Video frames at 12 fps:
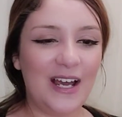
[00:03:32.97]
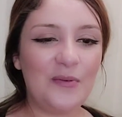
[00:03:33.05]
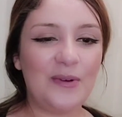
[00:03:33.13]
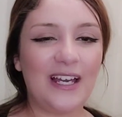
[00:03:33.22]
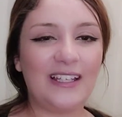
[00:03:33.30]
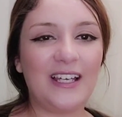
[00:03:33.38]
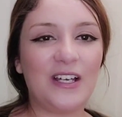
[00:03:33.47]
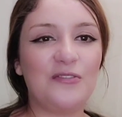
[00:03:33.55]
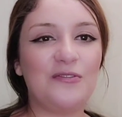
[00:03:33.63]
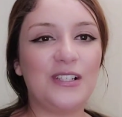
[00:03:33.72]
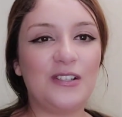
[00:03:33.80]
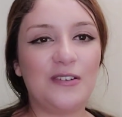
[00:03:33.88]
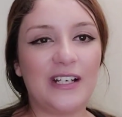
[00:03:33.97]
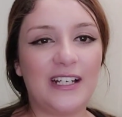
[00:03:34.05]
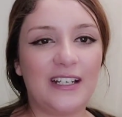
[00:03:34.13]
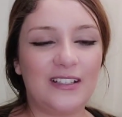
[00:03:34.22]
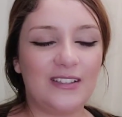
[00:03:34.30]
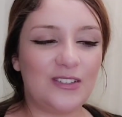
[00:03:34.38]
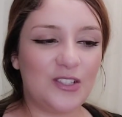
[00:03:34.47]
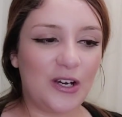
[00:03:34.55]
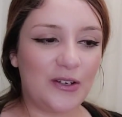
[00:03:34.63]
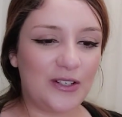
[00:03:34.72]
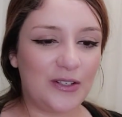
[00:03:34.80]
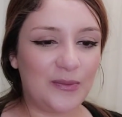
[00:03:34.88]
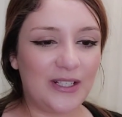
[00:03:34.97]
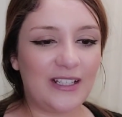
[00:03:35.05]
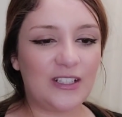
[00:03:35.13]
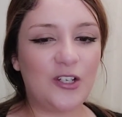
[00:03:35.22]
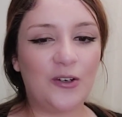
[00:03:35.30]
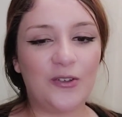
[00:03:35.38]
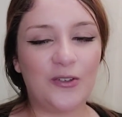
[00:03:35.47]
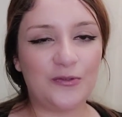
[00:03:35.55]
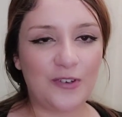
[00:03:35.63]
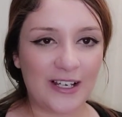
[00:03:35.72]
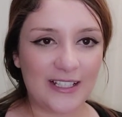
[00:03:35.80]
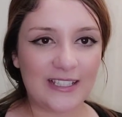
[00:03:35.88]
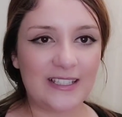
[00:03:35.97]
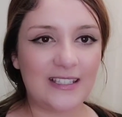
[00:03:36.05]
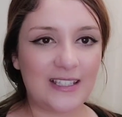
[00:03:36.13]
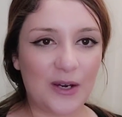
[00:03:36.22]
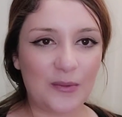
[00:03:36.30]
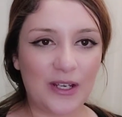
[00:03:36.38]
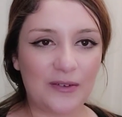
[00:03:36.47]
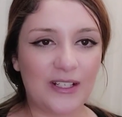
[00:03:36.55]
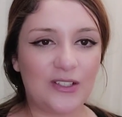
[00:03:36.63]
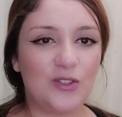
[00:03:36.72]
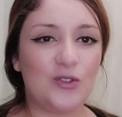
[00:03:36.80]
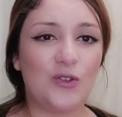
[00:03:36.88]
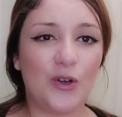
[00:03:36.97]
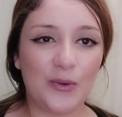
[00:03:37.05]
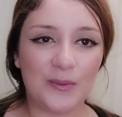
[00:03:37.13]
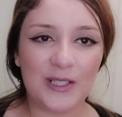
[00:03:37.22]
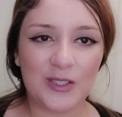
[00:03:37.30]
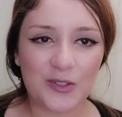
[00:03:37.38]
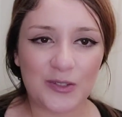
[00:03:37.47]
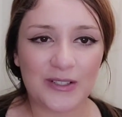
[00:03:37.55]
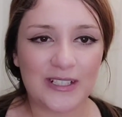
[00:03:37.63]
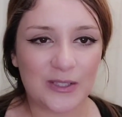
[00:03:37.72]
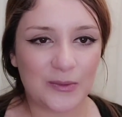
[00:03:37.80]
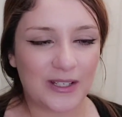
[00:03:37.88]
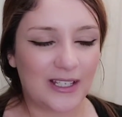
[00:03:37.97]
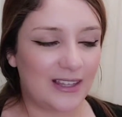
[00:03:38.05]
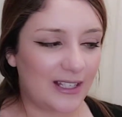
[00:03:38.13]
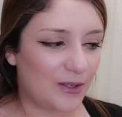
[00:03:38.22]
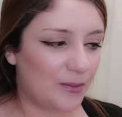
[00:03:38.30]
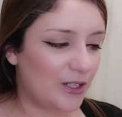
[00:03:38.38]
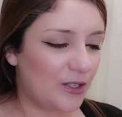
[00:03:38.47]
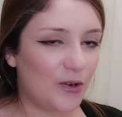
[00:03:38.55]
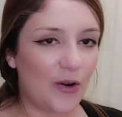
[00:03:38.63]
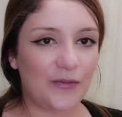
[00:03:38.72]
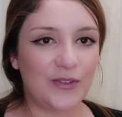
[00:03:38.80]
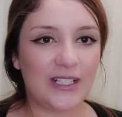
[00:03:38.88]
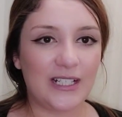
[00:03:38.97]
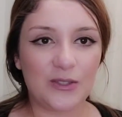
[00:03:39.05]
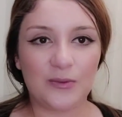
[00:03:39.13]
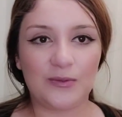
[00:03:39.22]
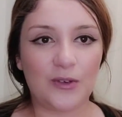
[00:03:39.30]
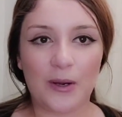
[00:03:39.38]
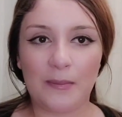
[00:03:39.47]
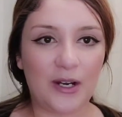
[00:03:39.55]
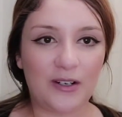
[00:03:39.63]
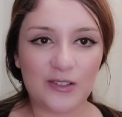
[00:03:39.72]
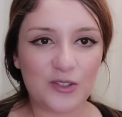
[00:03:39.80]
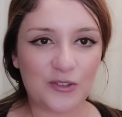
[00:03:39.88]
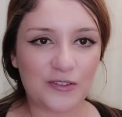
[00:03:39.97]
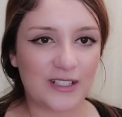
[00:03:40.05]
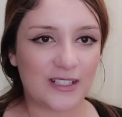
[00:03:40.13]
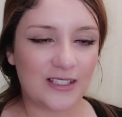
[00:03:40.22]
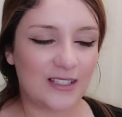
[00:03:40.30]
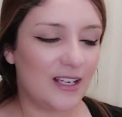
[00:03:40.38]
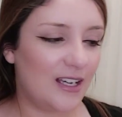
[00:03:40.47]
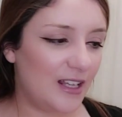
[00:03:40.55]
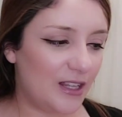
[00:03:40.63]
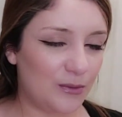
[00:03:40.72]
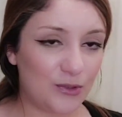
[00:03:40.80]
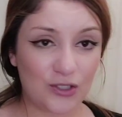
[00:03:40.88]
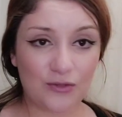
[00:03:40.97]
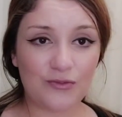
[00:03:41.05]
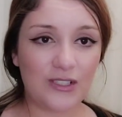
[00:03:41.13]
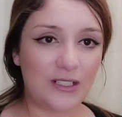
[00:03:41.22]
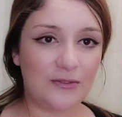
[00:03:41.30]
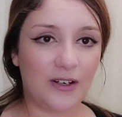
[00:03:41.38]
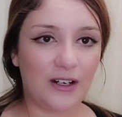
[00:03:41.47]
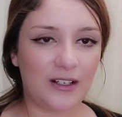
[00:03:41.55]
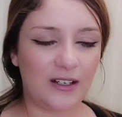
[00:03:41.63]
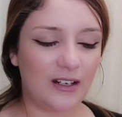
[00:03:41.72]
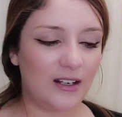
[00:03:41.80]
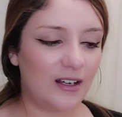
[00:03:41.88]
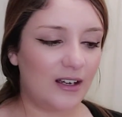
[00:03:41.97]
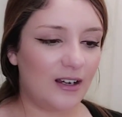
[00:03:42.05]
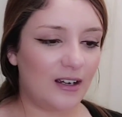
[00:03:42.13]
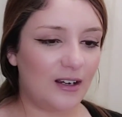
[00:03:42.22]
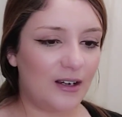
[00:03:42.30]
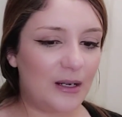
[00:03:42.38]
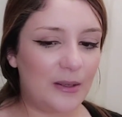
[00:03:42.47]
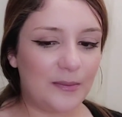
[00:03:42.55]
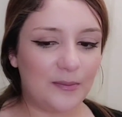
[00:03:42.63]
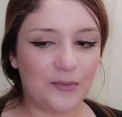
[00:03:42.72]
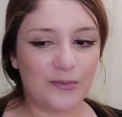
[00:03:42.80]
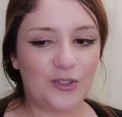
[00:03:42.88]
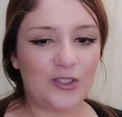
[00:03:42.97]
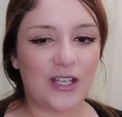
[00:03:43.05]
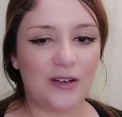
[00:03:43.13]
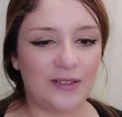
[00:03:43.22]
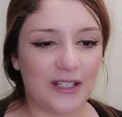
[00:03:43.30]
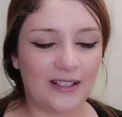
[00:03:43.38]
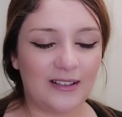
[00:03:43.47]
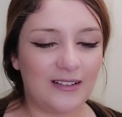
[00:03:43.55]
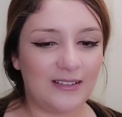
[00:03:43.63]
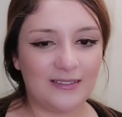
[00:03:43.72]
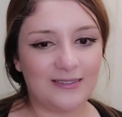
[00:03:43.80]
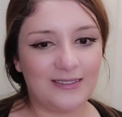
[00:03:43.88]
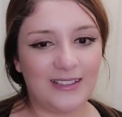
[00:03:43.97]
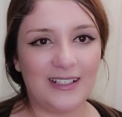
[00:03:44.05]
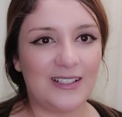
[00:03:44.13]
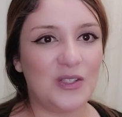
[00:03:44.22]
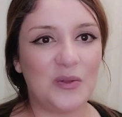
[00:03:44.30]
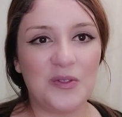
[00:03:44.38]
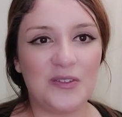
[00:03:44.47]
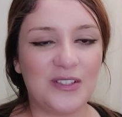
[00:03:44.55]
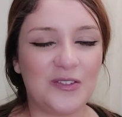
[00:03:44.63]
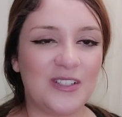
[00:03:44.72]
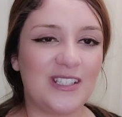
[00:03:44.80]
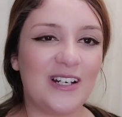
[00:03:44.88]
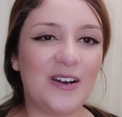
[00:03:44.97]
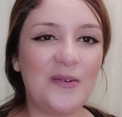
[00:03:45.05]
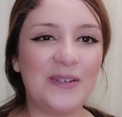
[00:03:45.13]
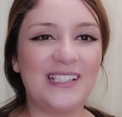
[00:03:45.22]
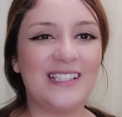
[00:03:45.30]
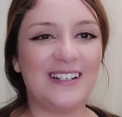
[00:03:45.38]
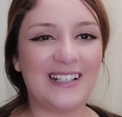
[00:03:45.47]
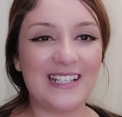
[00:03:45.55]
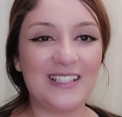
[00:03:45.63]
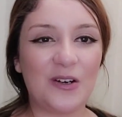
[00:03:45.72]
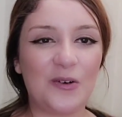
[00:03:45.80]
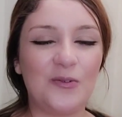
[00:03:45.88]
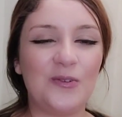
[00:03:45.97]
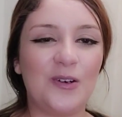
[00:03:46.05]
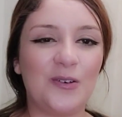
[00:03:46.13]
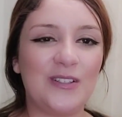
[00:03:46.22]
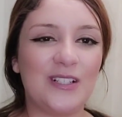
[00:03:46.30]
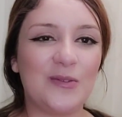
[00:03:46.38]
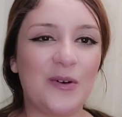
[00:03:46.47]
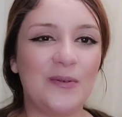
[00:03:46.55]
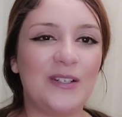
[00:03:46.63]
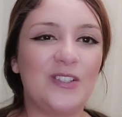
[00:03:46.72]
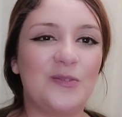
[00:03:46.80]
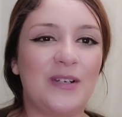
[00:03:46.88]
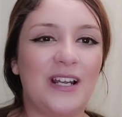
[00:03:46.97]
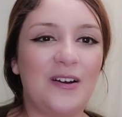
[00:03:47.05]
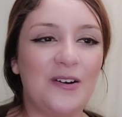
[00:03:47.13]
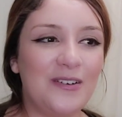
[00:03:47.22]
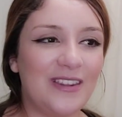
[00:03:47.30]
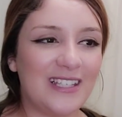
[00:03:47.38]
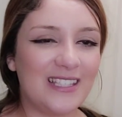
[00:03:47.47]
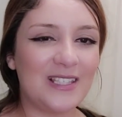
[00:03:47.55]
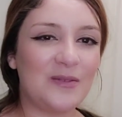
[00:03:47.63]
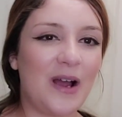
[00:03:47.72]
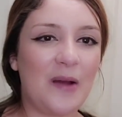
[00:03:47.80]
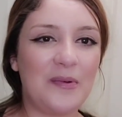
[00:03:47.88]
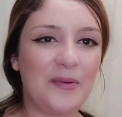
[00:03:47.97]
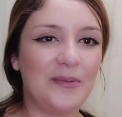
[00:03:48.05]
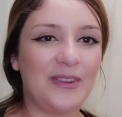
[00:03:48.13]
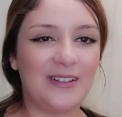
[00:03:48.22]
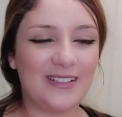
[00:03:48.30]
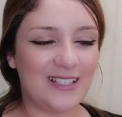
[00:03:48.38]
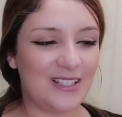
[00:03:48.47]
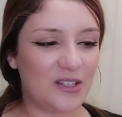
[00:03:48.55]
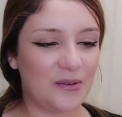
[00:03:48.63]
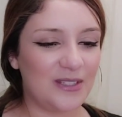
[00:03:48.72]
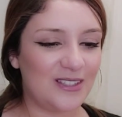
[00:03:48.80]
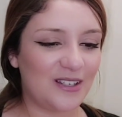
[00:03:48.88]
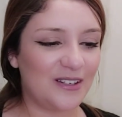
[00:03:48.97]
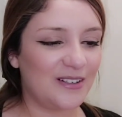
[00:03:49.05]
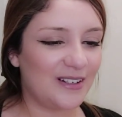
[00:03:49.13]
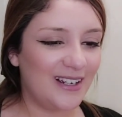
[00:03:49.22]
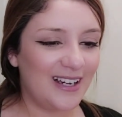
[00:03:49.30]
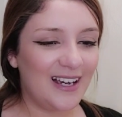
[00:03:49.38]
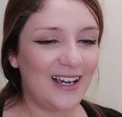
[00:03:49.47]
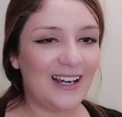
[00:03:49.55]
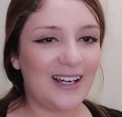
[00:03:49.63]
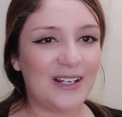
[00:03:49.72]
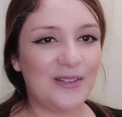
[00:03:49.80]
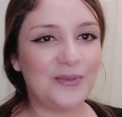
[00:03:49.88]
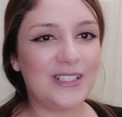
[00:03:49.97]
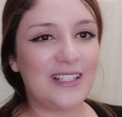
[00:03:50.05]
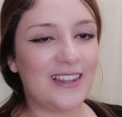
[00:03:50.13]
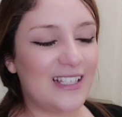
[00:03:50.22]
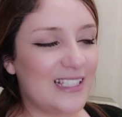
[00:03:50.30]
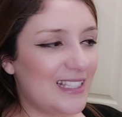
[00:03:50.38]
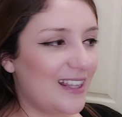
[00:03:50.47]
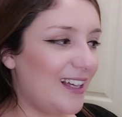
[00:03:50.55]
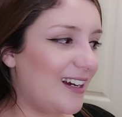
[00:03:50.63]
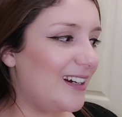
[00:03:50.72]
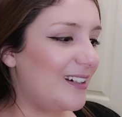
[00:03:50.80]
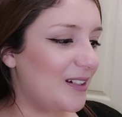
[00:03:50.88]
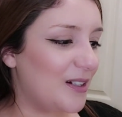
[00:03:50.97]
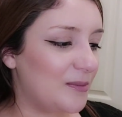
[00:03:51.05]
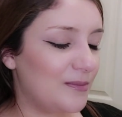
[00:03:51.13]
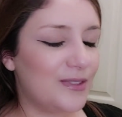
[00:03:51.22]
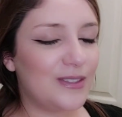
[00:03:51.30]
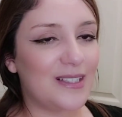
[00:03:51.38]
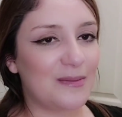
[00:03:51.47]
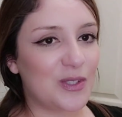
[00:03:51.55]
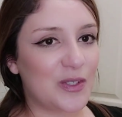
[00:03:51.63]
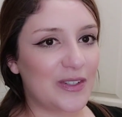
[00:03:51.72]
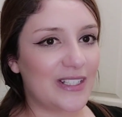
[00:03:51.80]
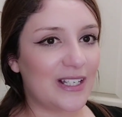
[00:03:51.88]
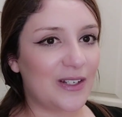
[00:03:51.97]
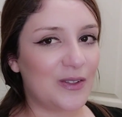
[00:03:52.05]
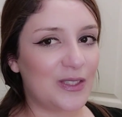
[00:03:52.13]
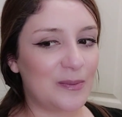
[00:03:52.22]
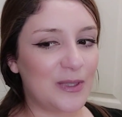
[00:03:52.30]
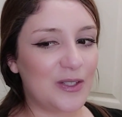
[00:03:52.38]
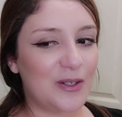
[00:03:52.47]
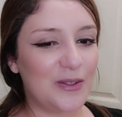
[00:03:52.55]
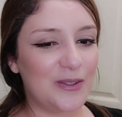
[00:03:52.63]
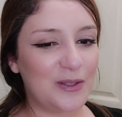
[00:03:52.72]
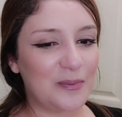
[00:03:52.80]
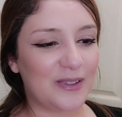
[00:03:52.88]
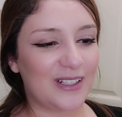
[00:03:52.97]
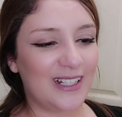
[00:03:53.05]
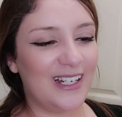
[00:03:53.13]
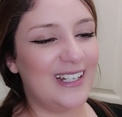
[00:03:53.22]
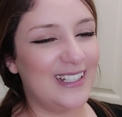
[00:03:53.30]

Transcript: We had like a really great childhood, and we had like childhood friends that we have like so many stories with. Like we can go on for days about our stories. They were just really fun. We just have like, yeah, so many pieces, and I can't wait until our kids are all older as well, and we can just be like, oh, this is what happened with Auntie so and so. We did this and that. Some stories are not to be told, but